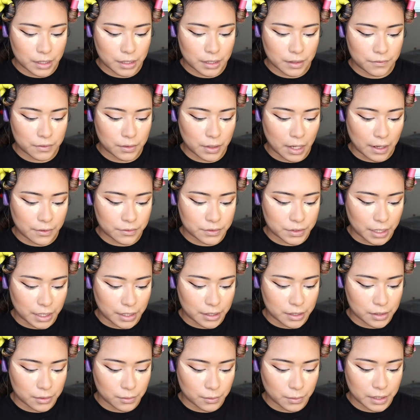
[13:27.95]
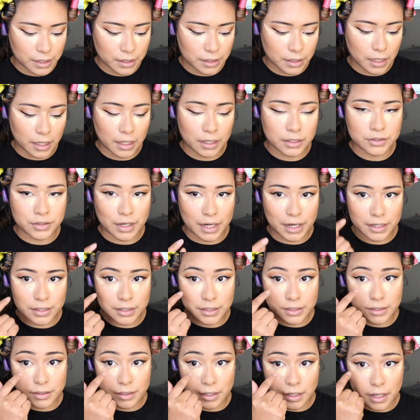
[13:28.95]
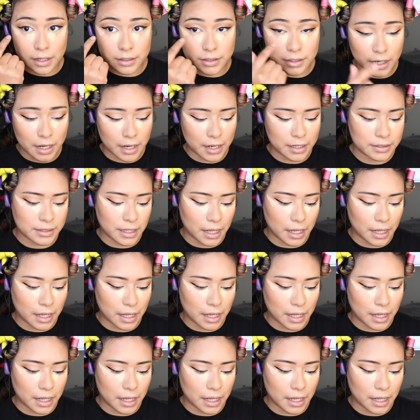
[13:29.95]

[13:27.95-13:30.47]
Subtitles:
If you have drier under eyes,